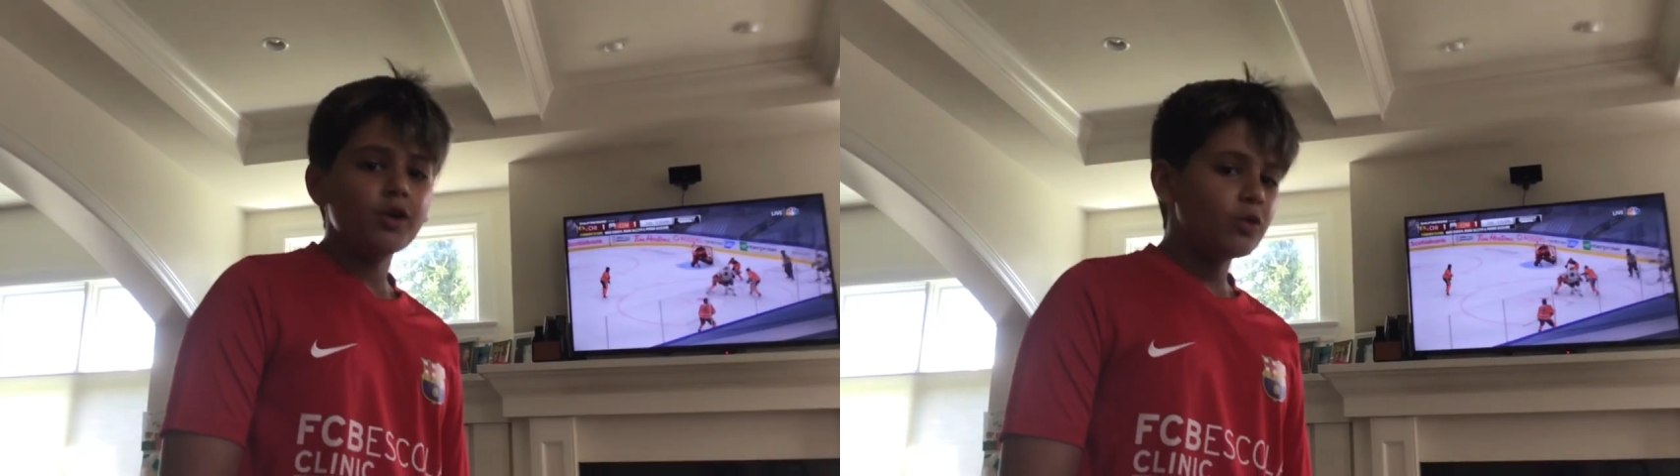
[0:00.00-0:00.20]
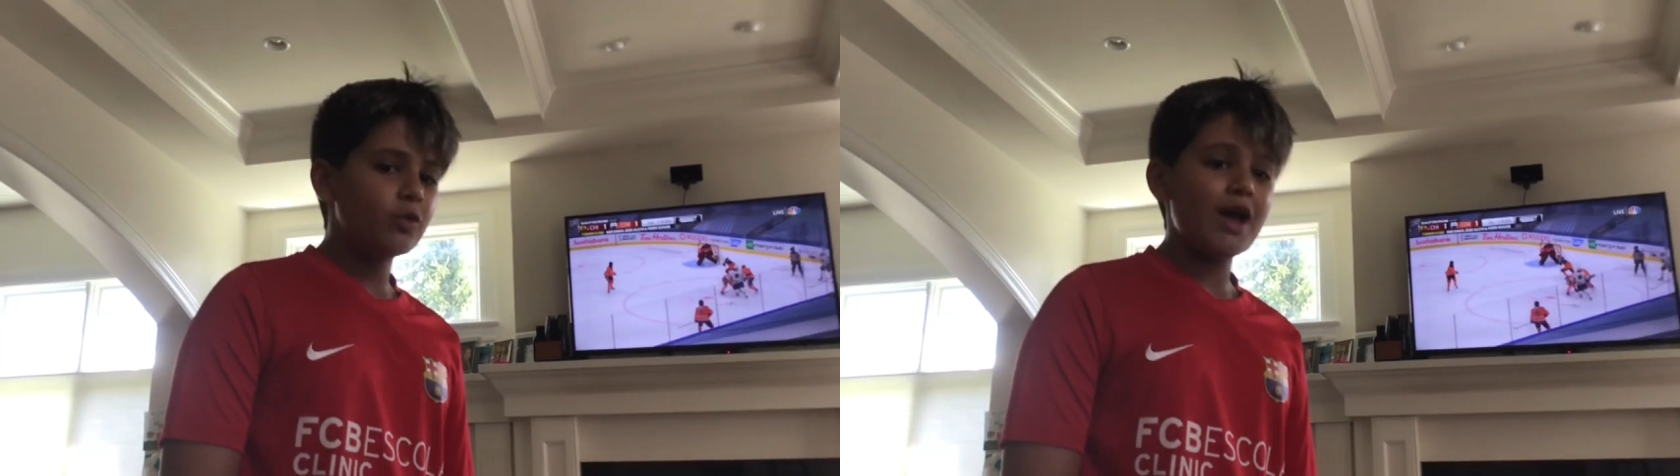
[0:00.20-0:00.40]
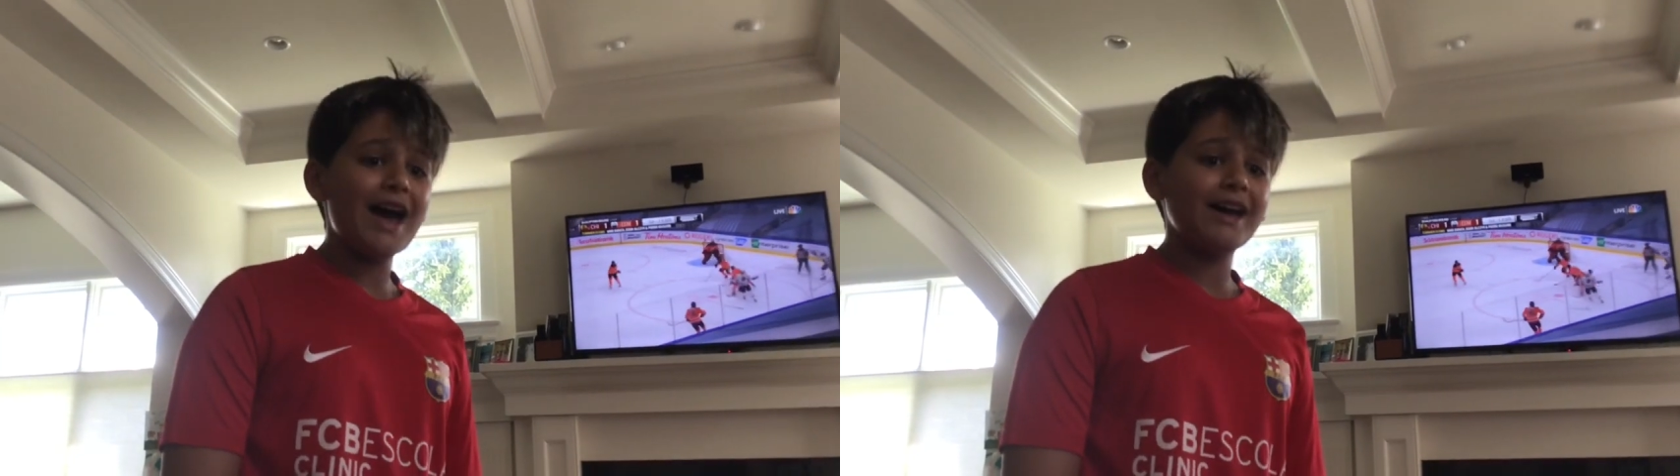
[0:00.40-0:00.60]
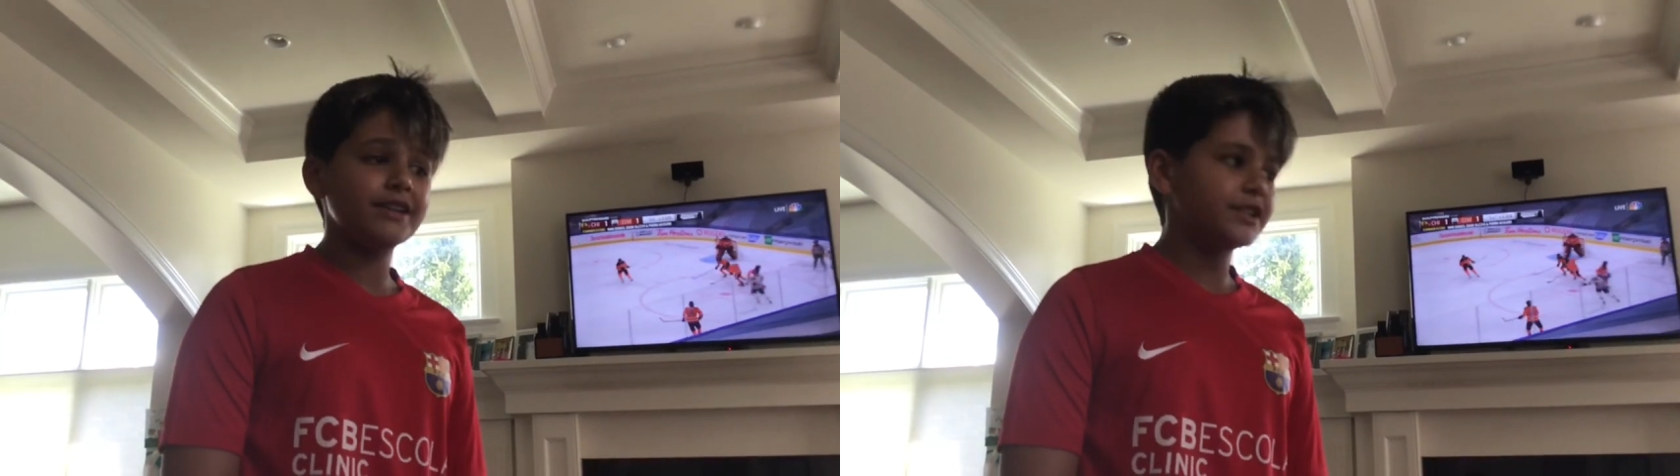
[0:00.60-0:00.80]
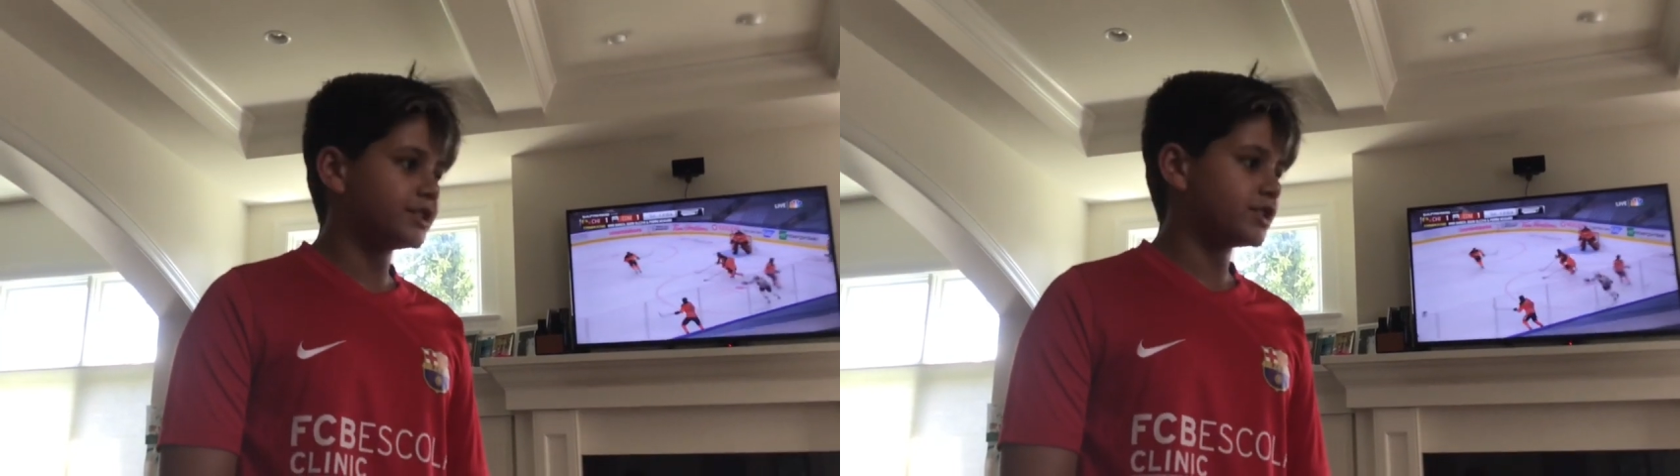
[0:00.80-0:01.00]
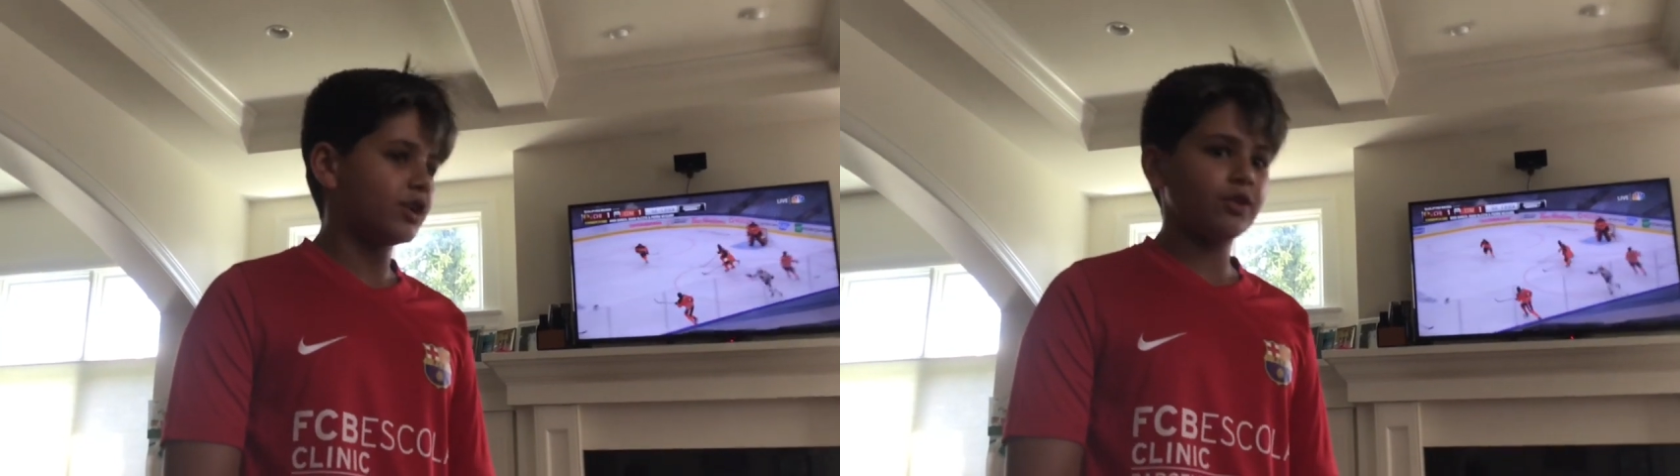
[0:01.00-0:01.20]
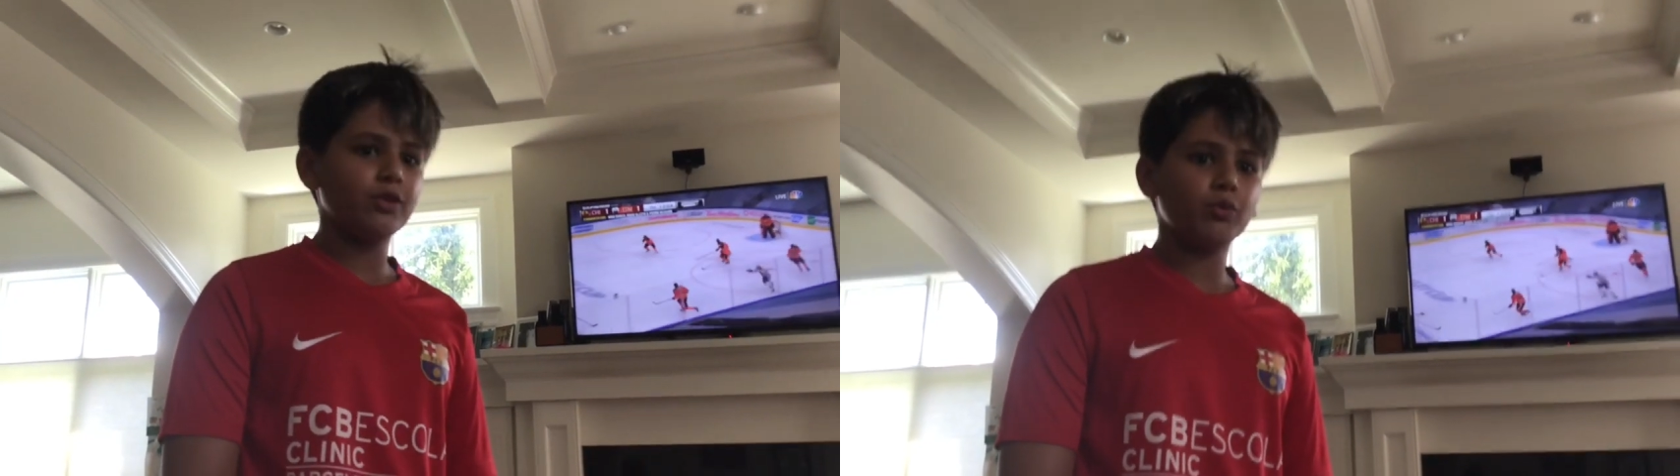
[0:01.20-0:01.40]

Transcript: writings on the